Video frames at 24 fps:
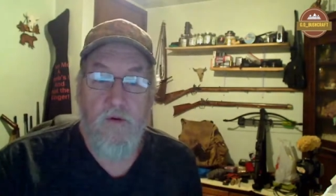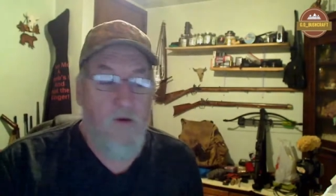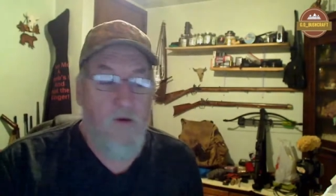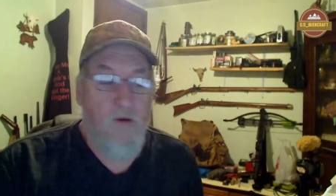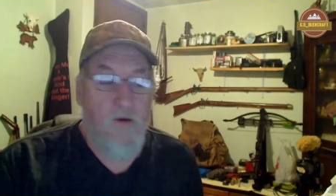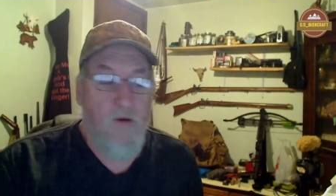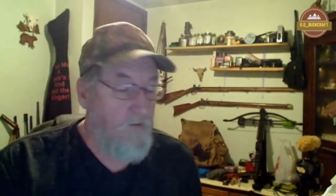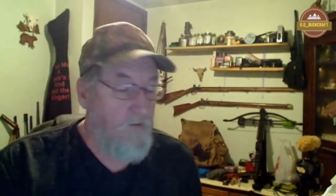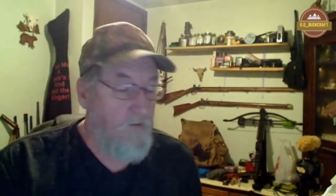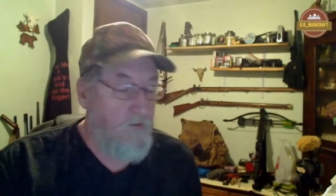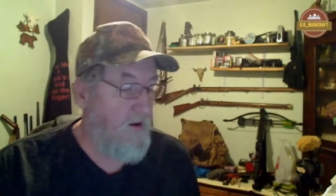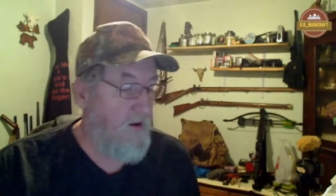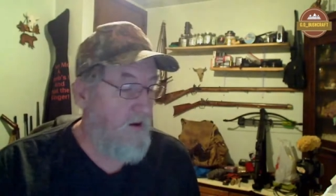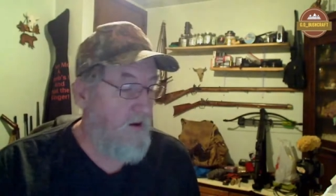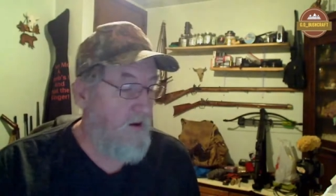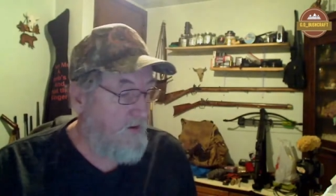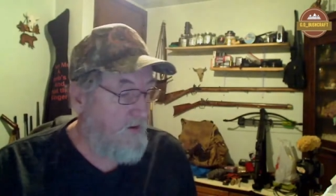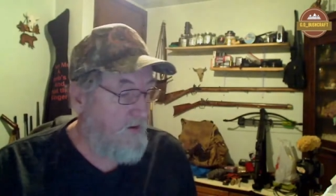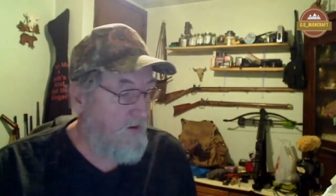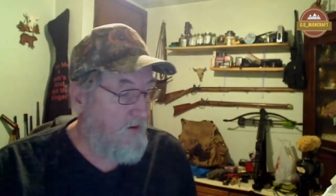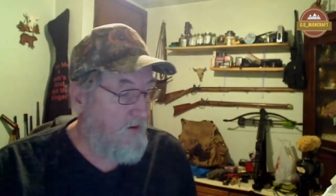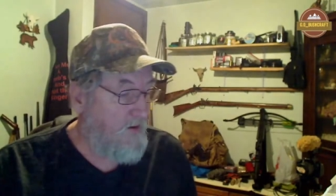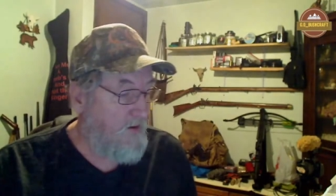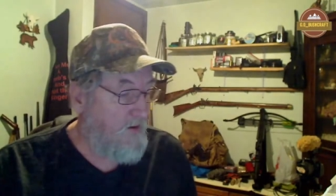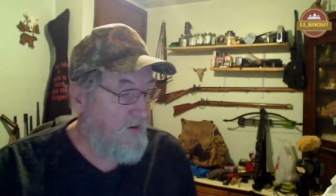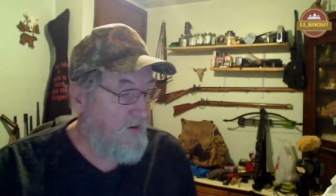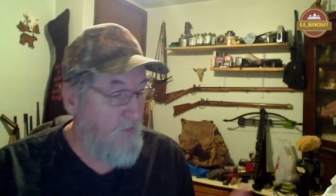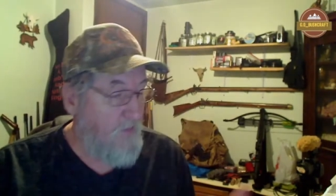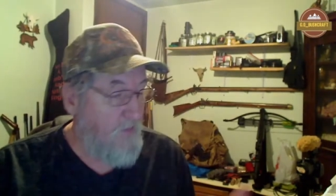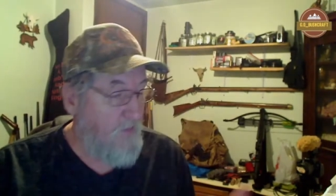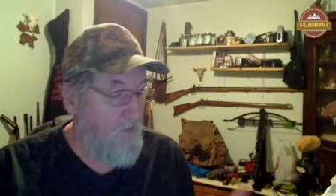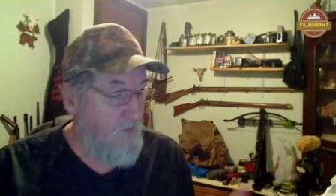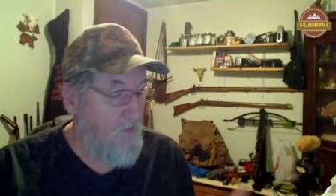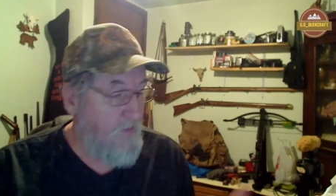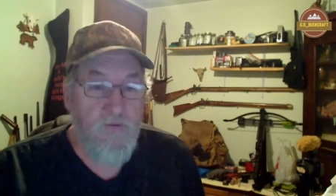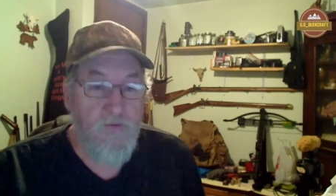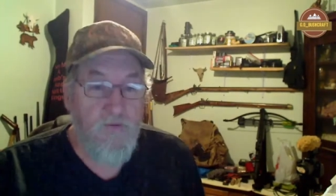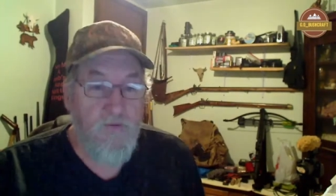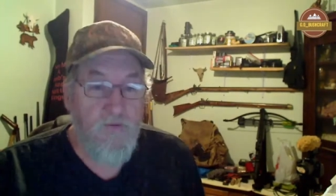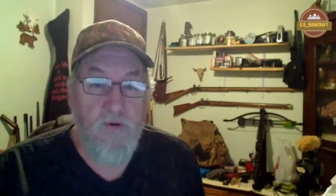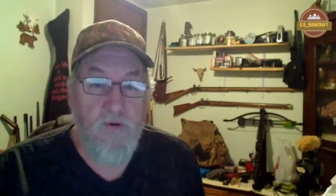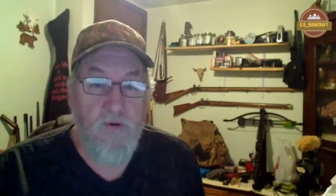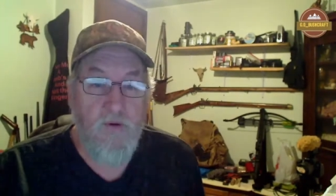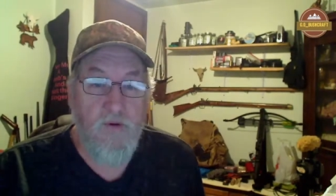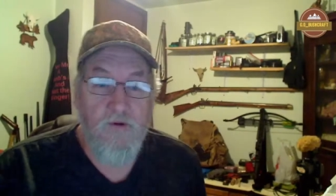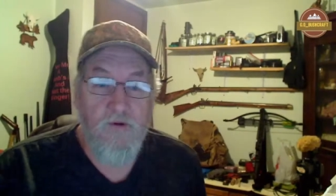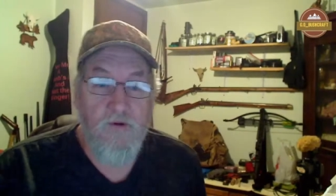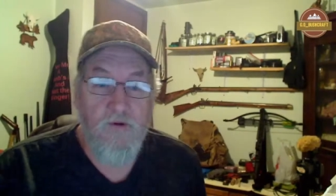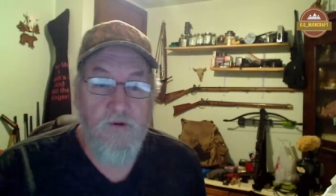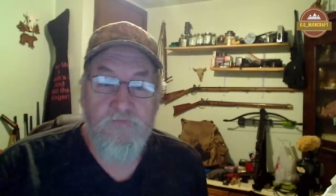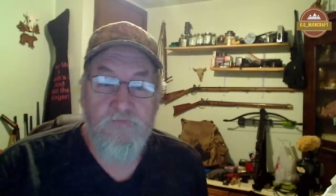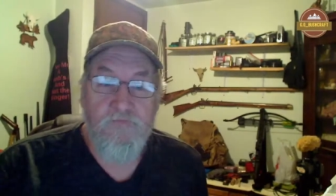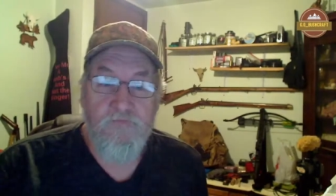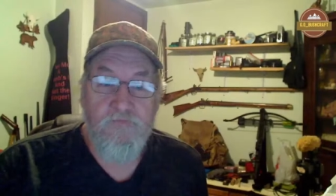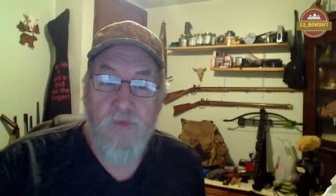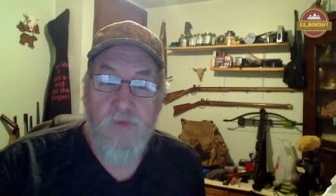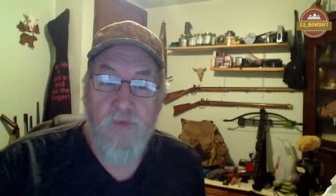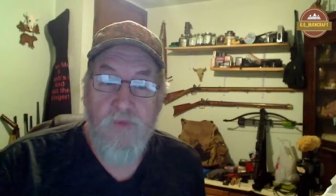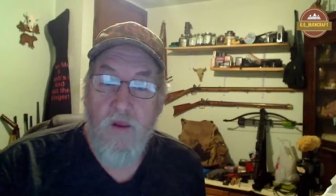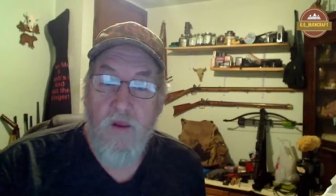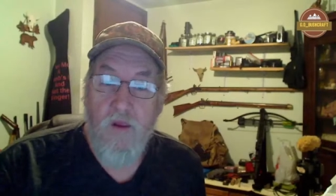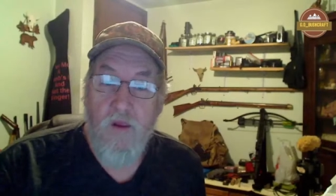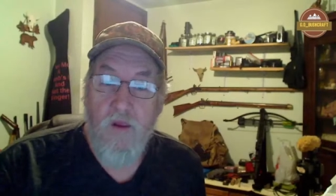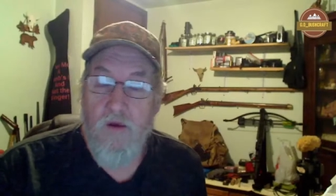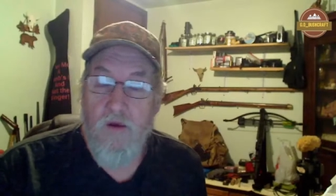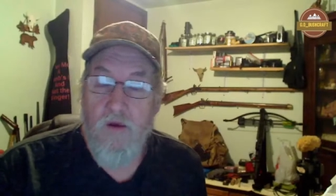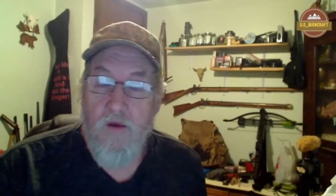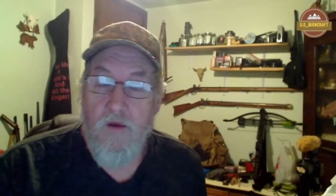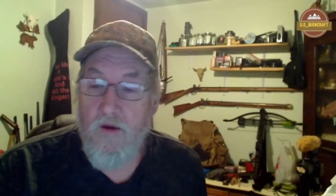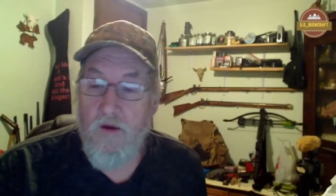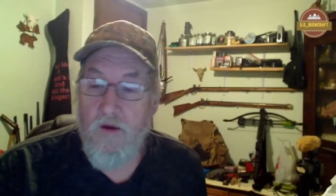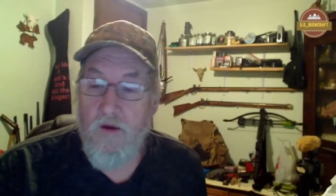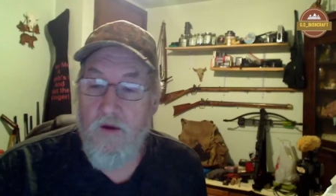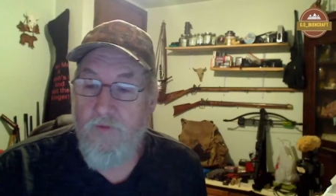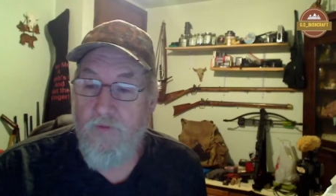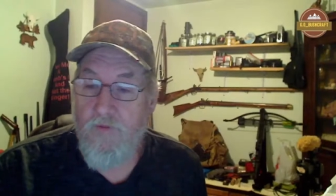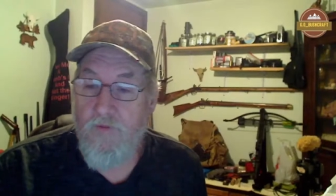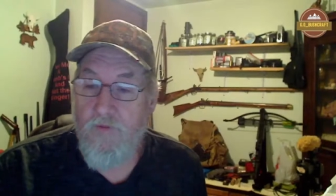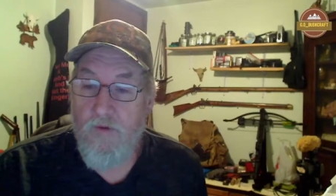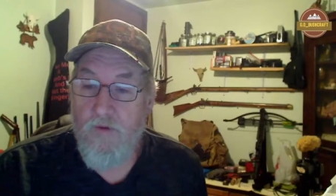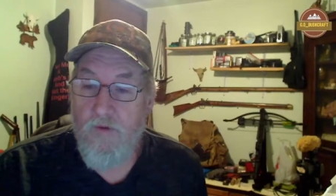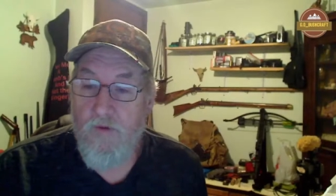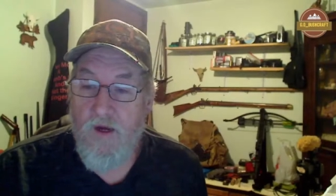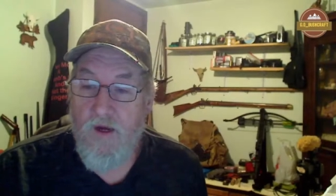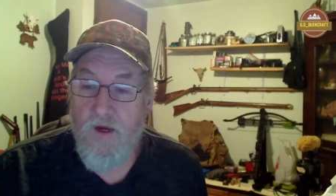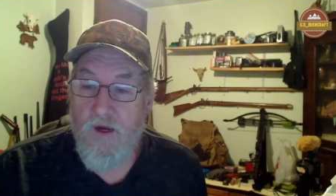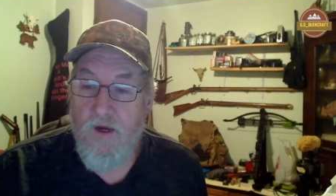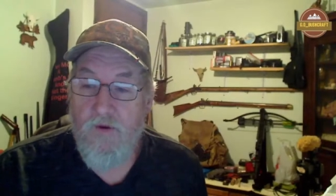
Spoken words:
I mean, I smoke the pipes. I smoke a pipe,